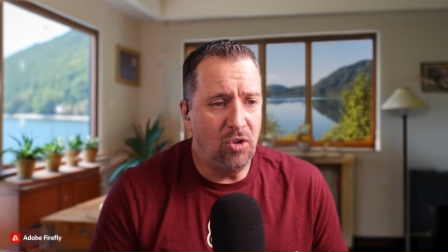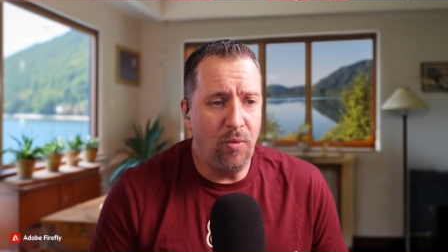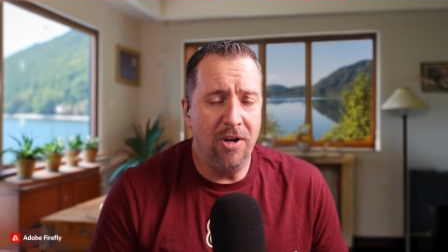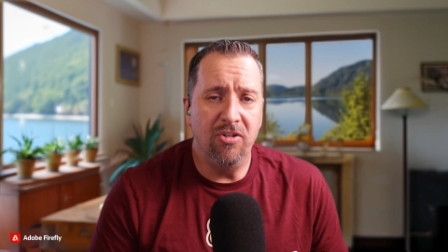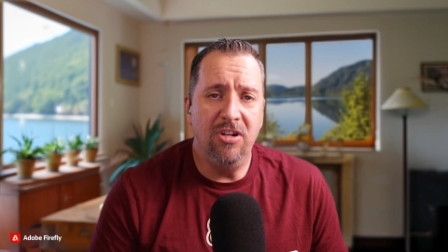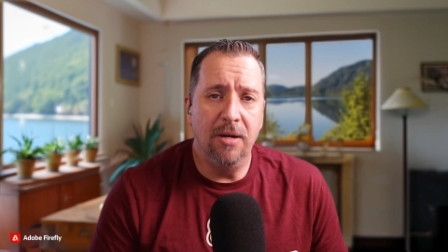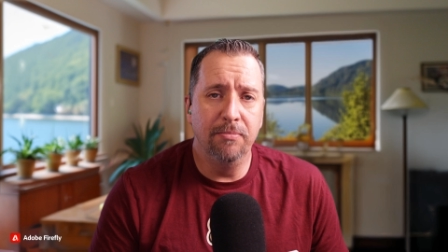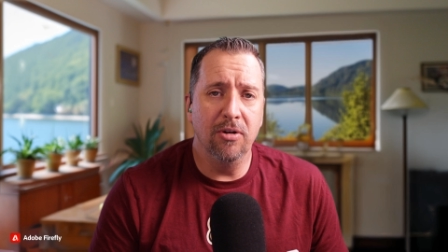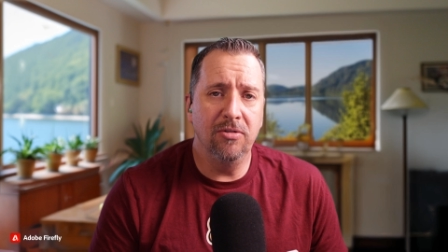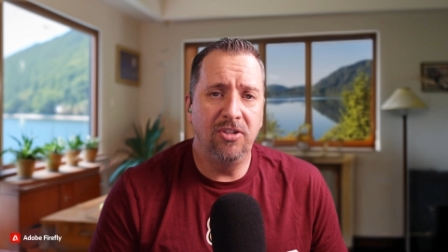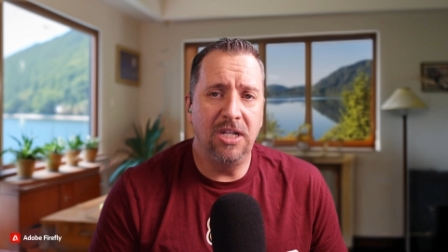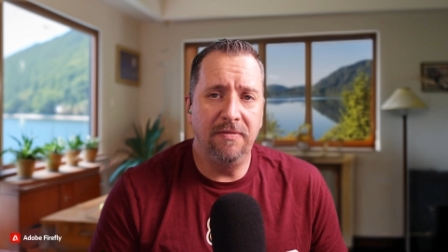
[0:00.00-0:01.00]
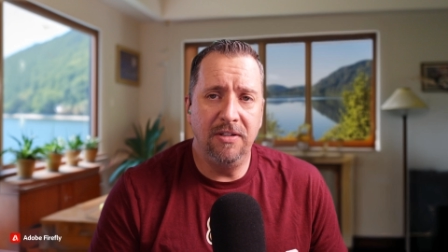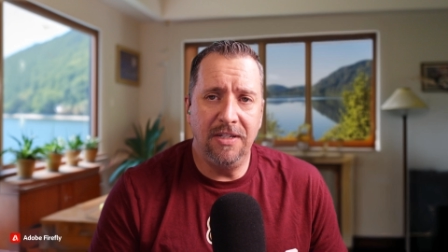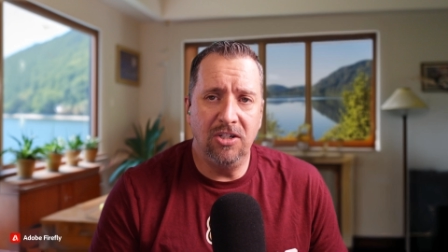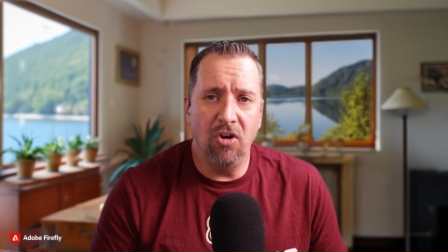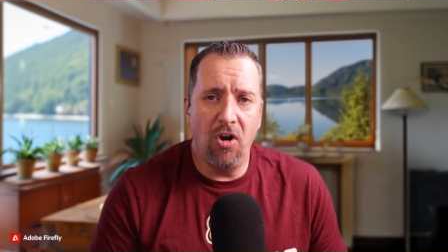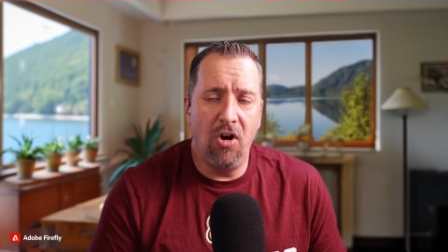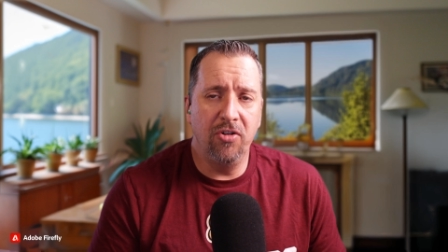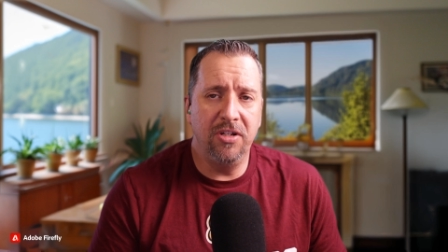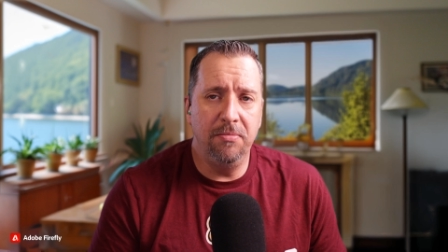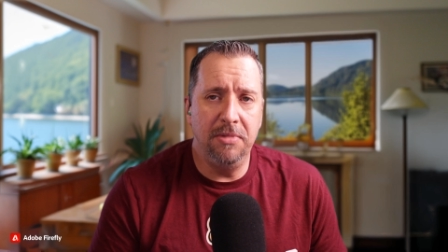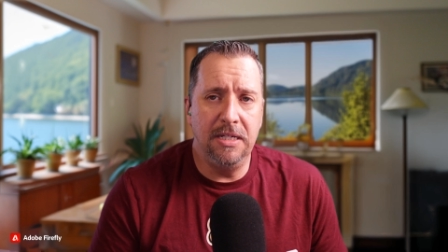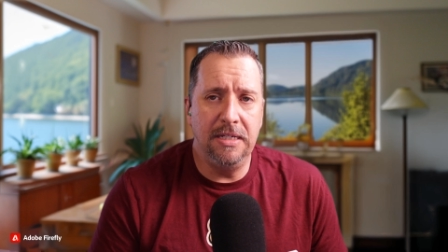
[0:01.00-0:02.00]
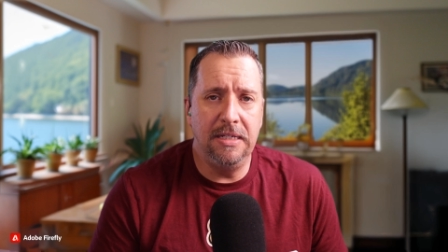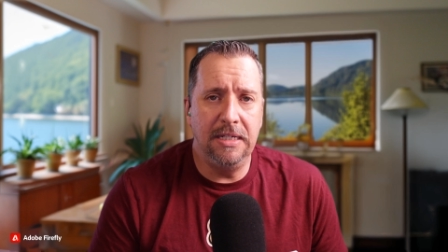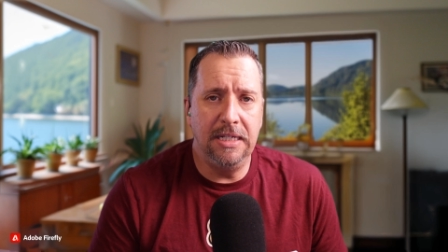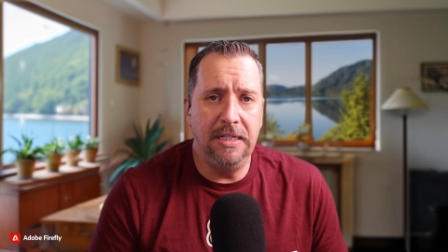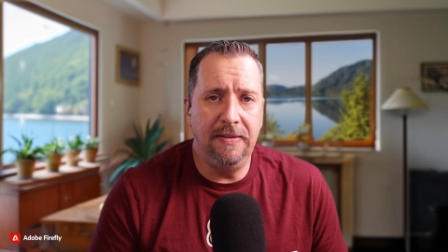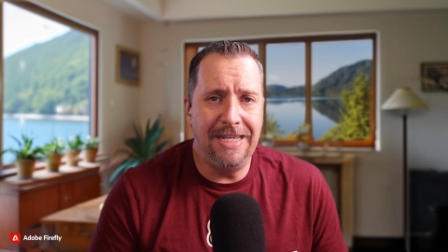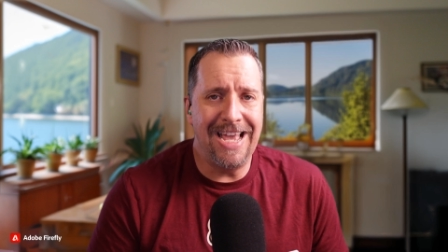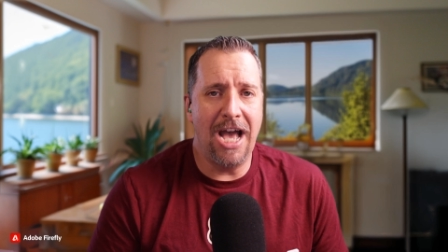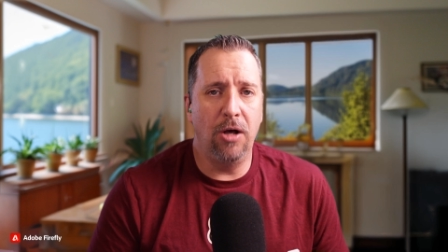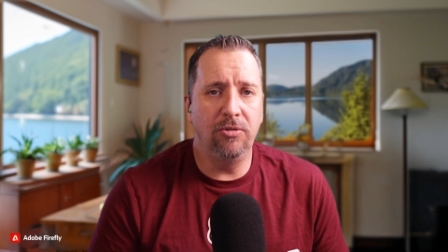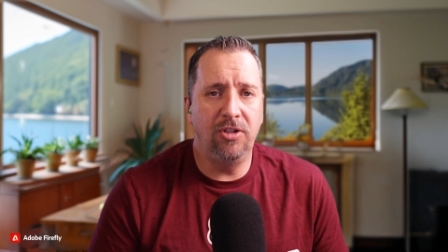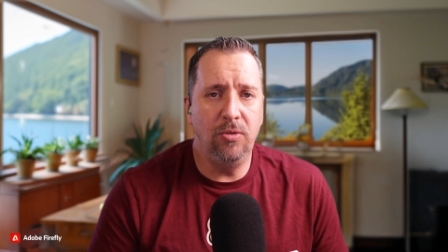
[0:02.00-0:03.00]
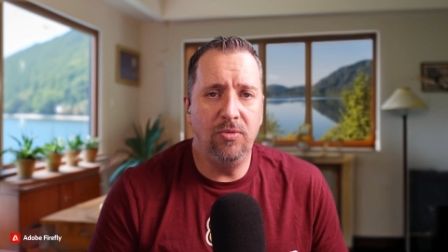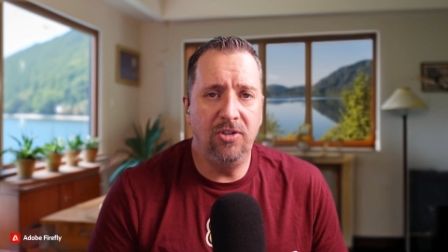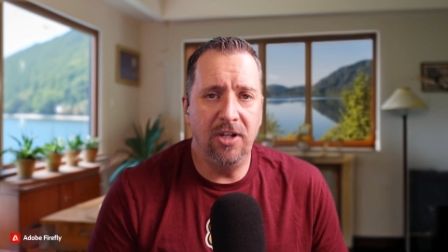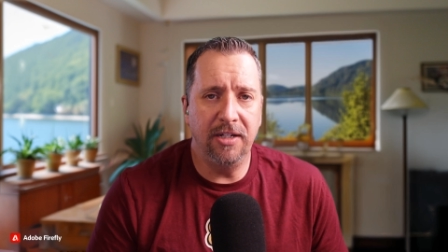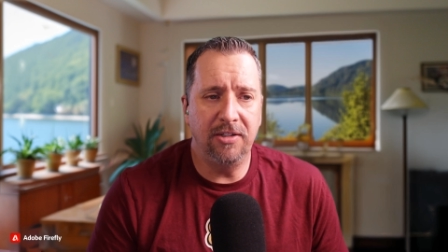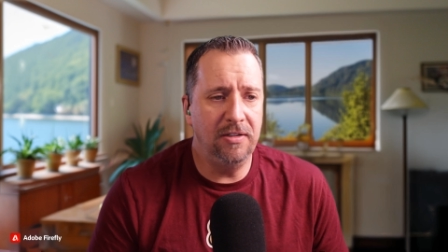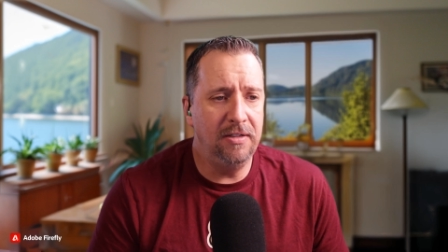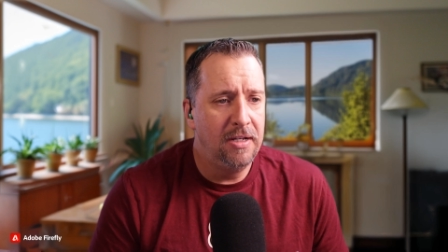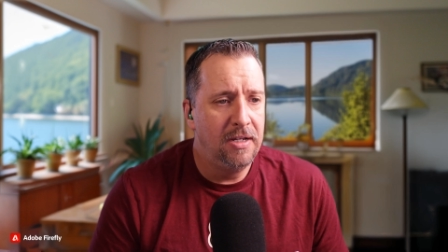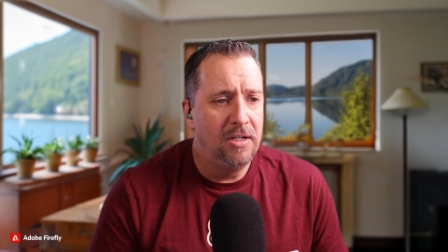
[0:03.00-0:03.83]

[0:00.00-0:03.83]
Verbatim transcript: So we are number seven. These are all going to be in the how to section.